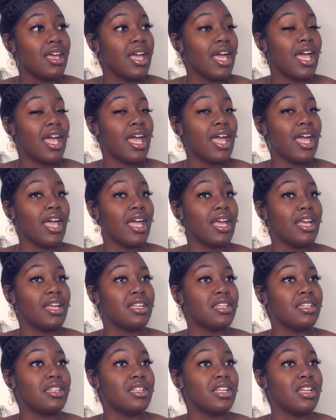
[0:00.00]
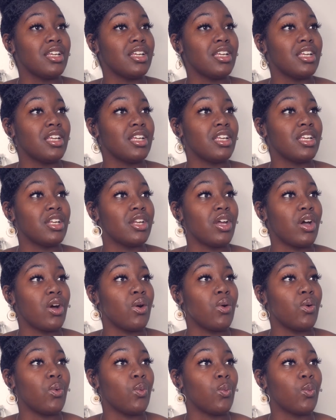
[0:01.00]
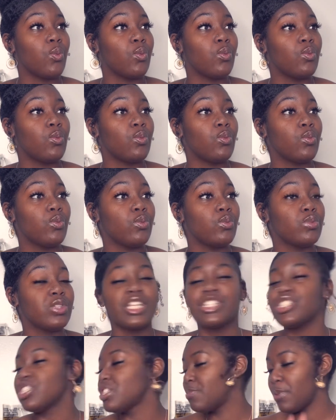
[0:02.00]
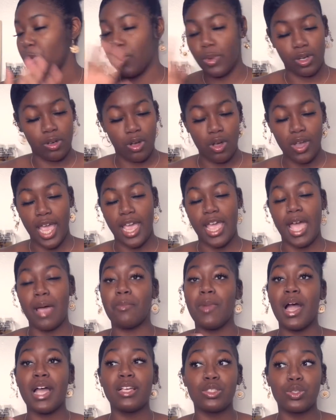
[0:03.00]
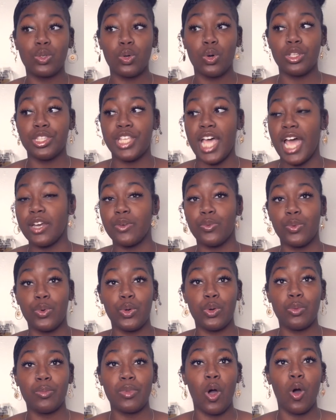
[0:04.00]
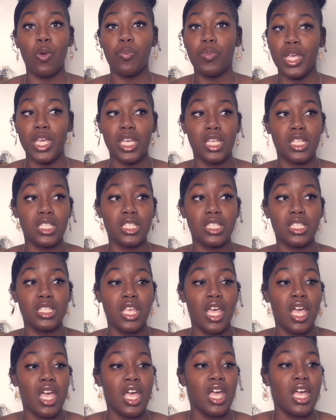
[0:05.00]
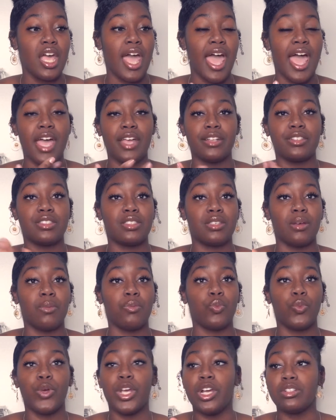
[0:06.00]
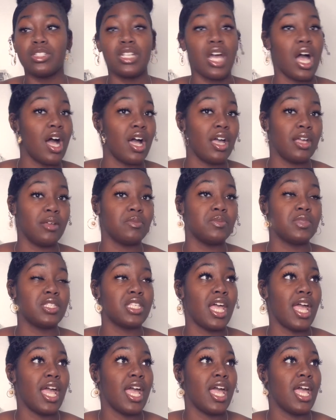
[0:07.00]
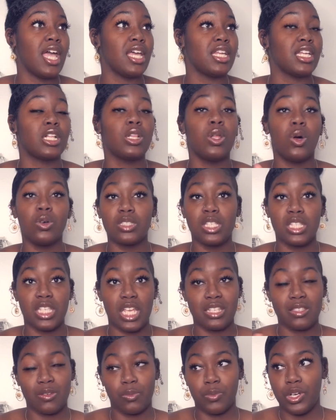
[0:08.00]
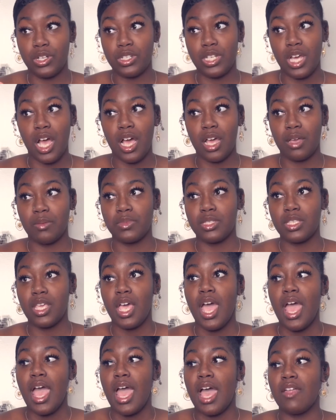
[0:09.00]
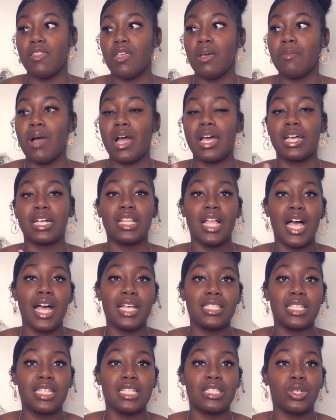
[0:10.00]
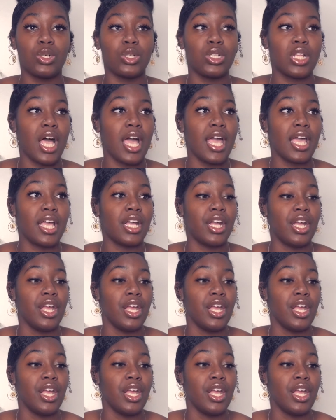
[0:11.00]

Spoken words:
and, you know, let's just be real. Okay, at my school, dining room opens at some weird times and closes at some weird times, and then my classes are like